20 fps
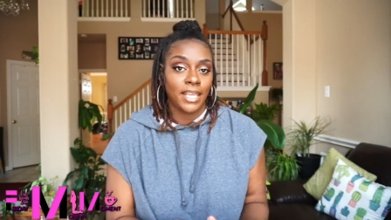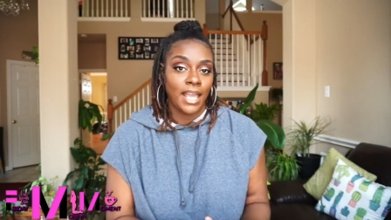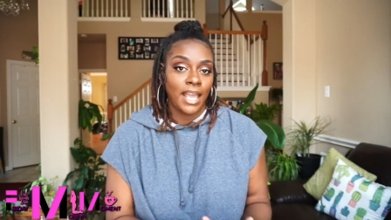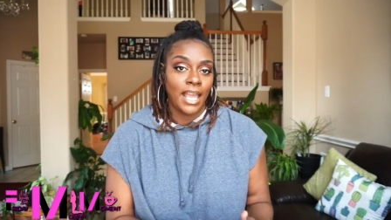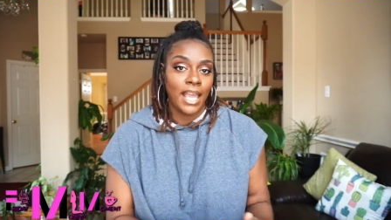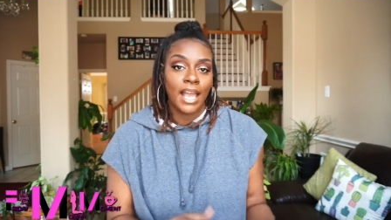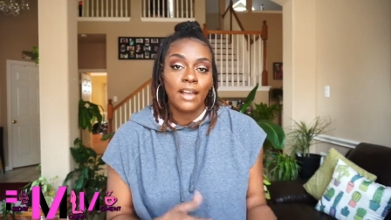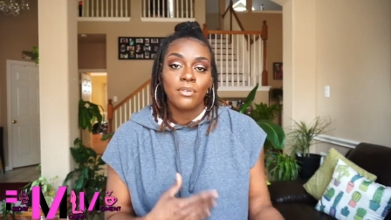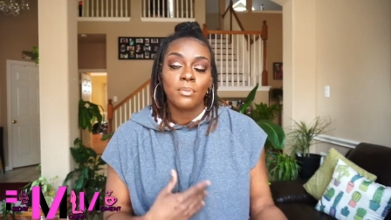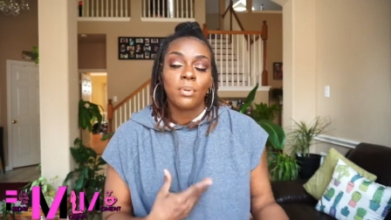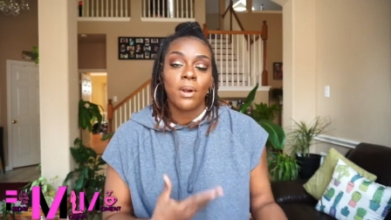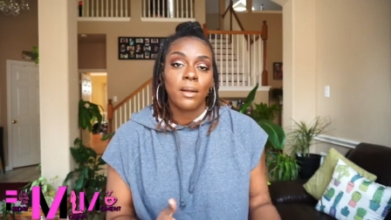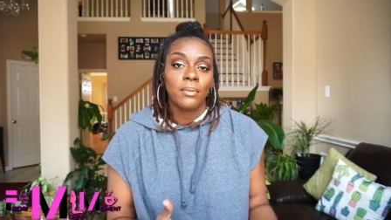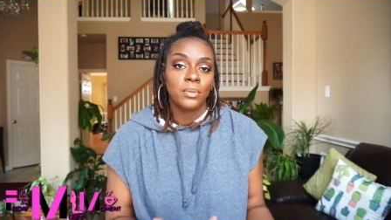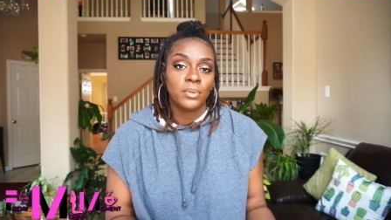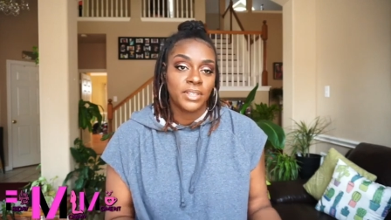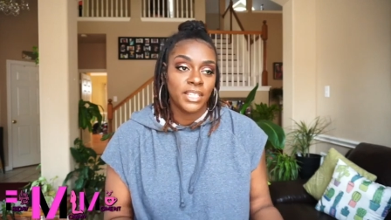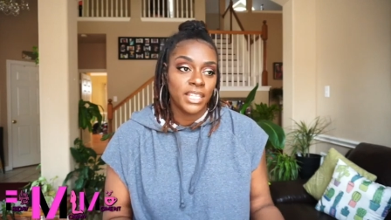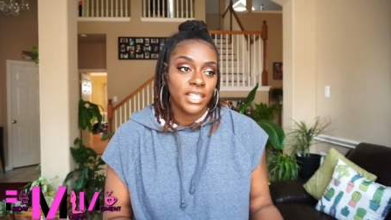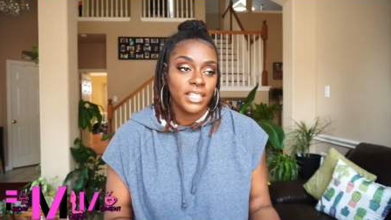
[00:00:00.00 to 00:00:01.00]
I have a
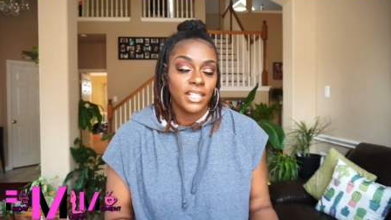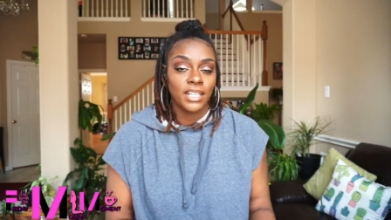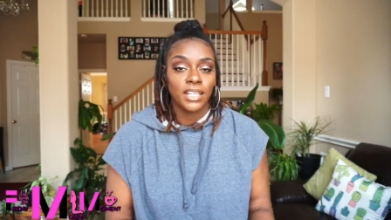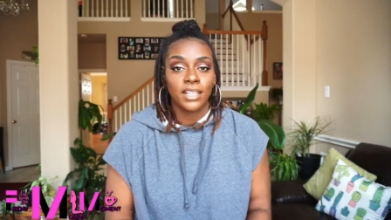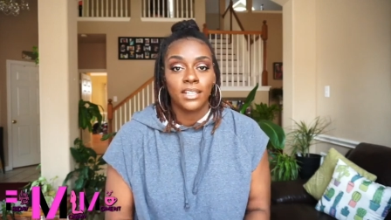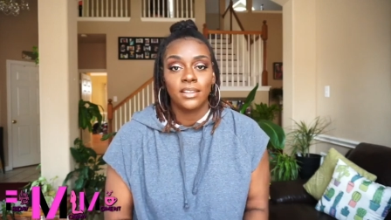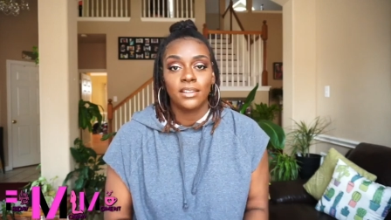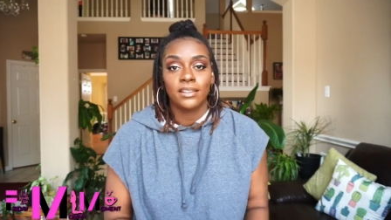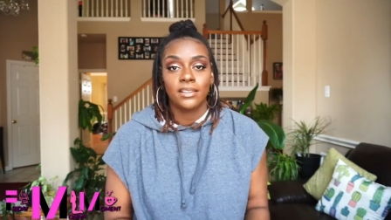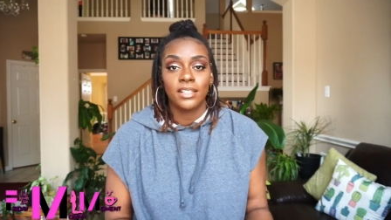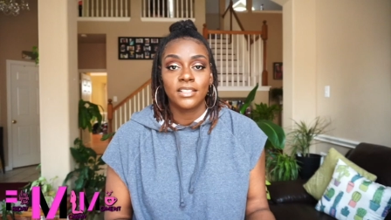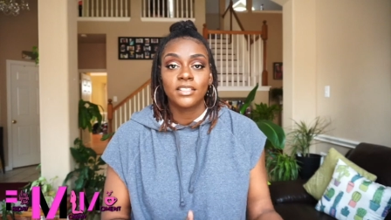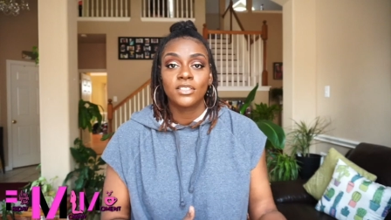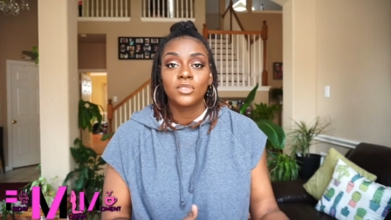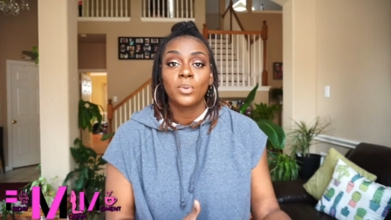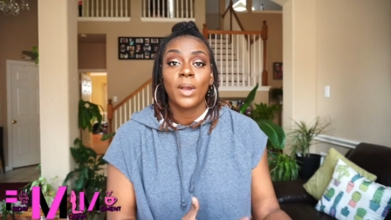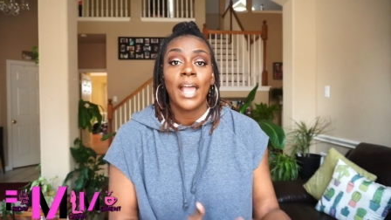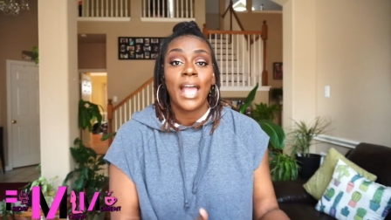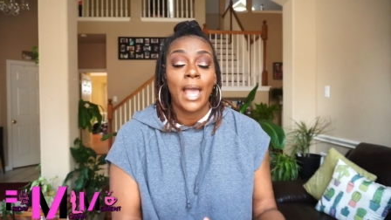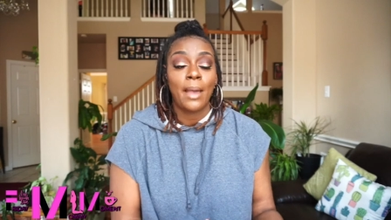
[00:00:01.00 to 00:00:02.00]
problem with eating and this is
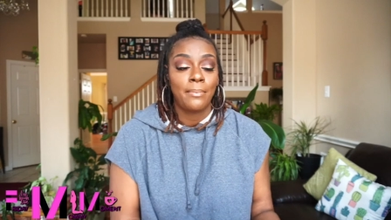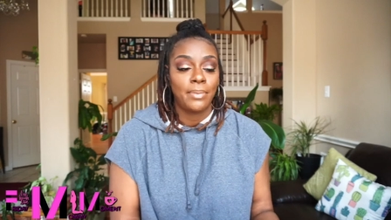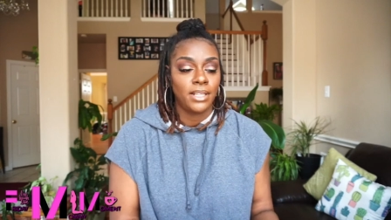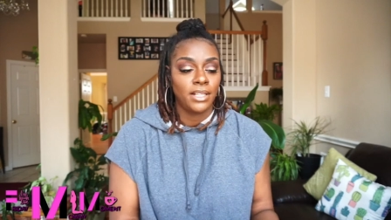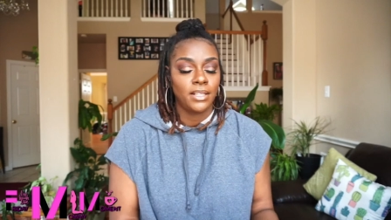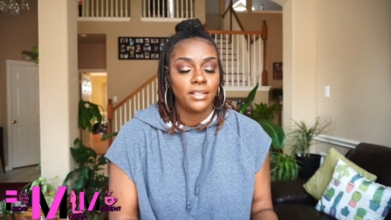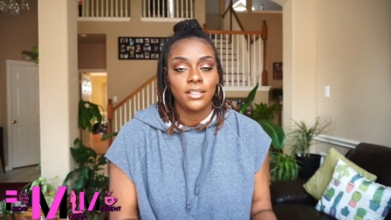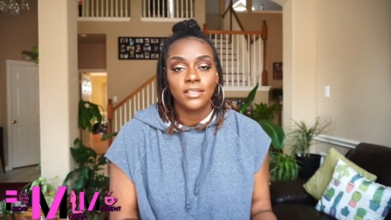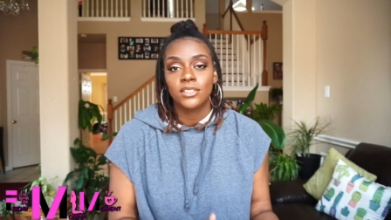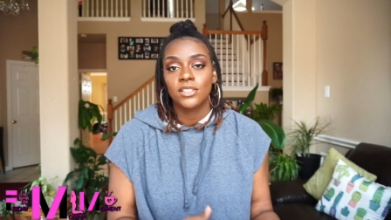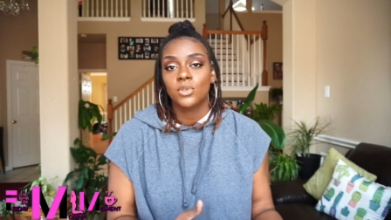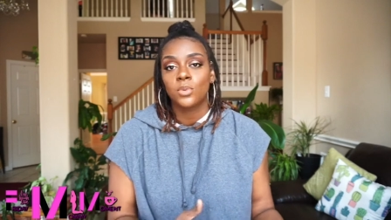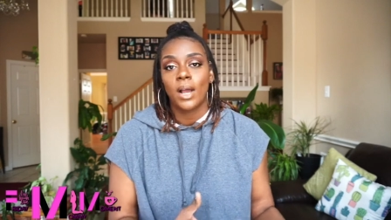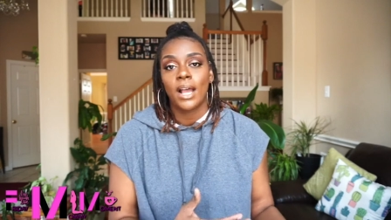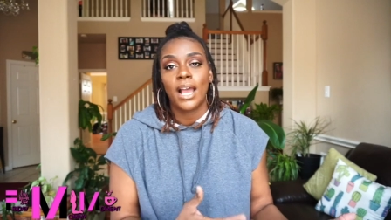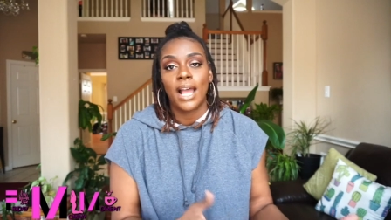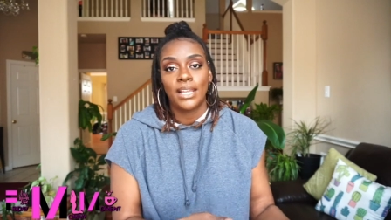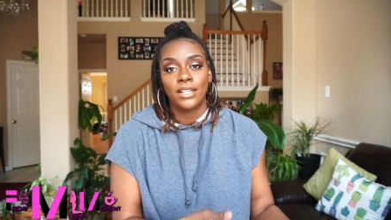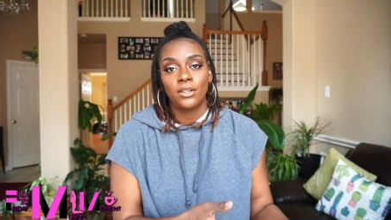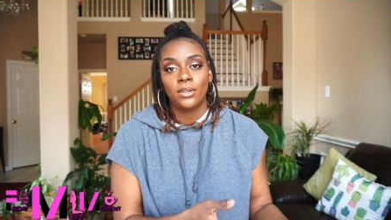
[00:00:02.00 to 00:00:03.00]
what happened and this is
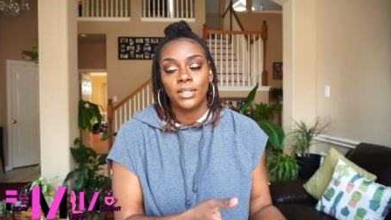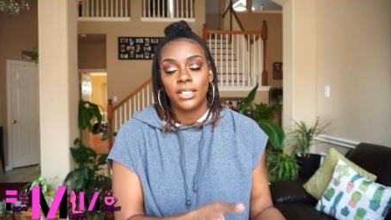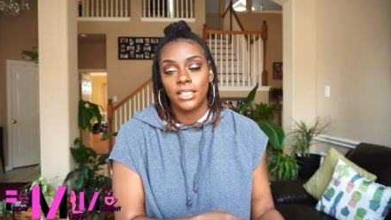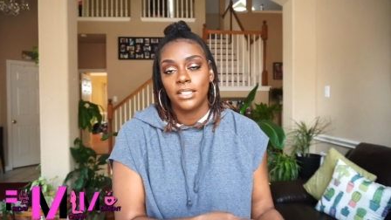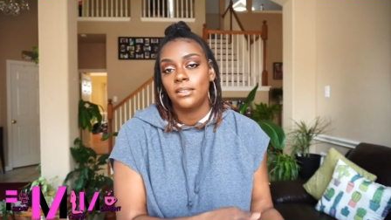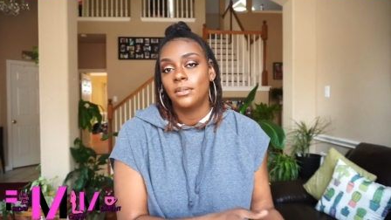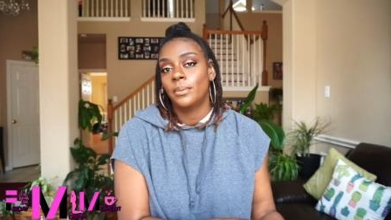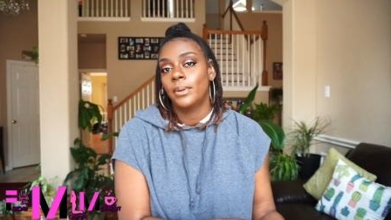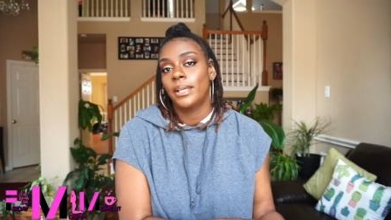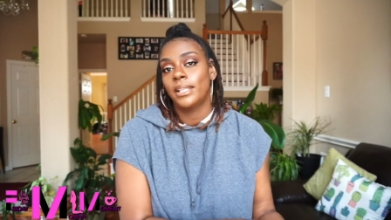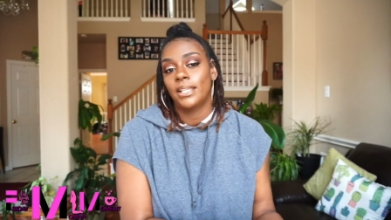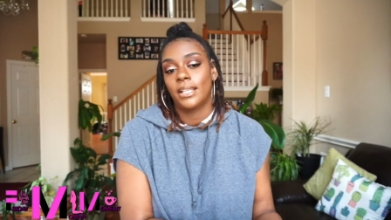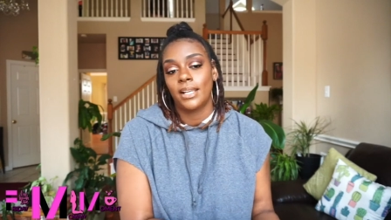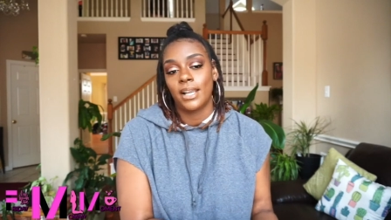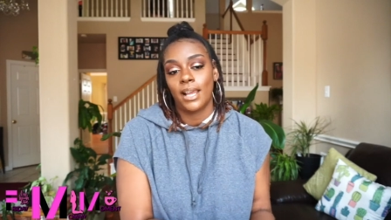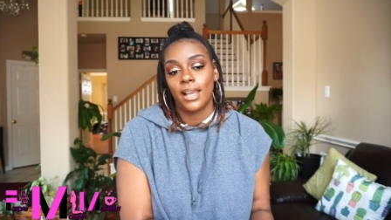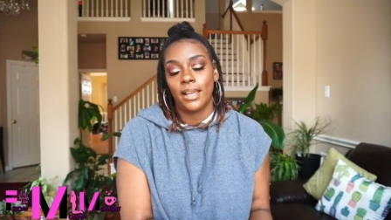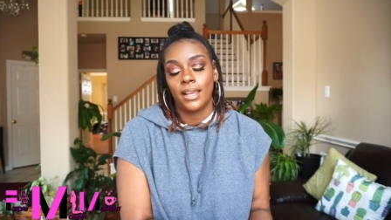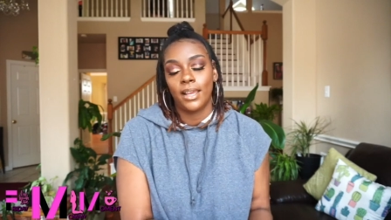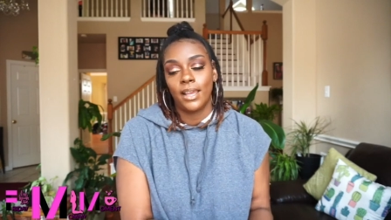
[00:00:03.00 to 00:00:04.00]
why I don't eat the way that,
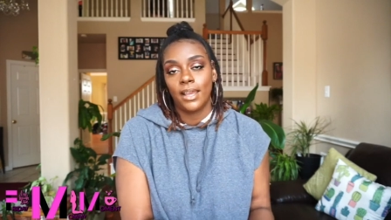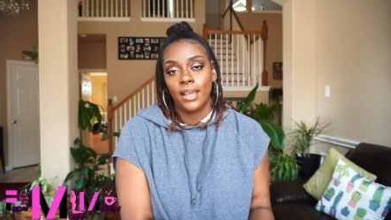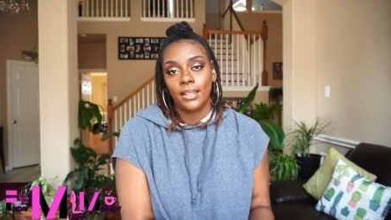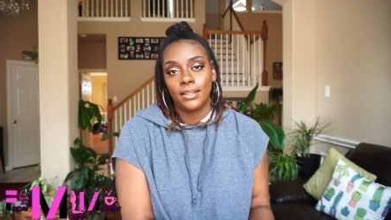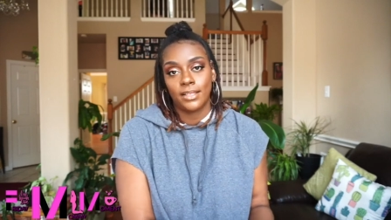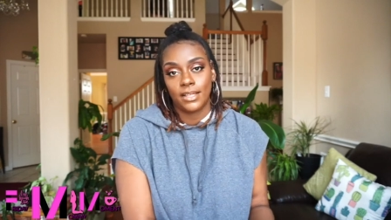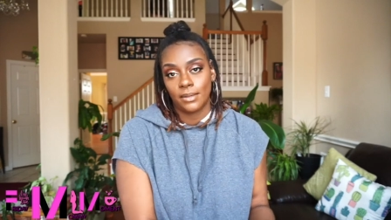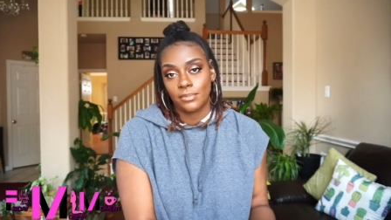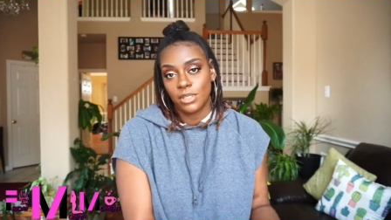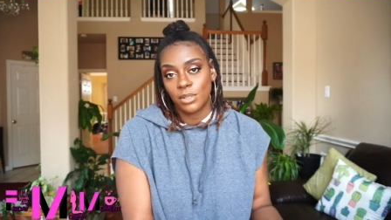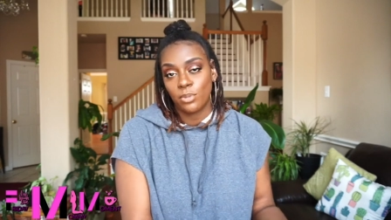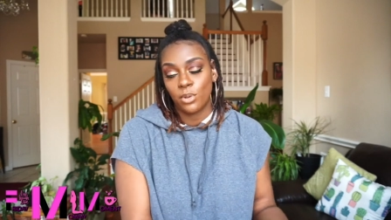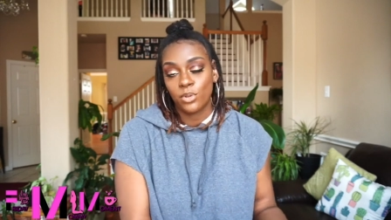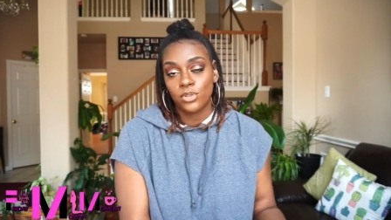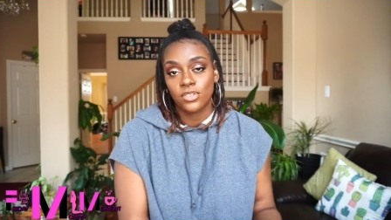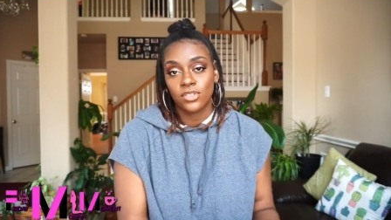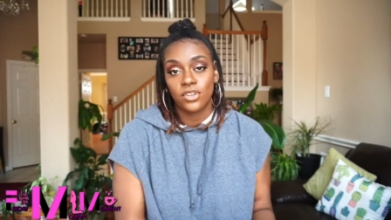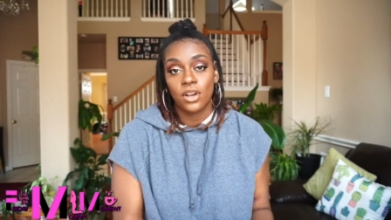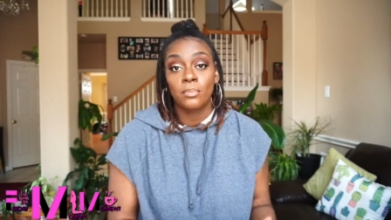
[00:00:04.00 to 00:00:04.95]
I, that I'm supposed to.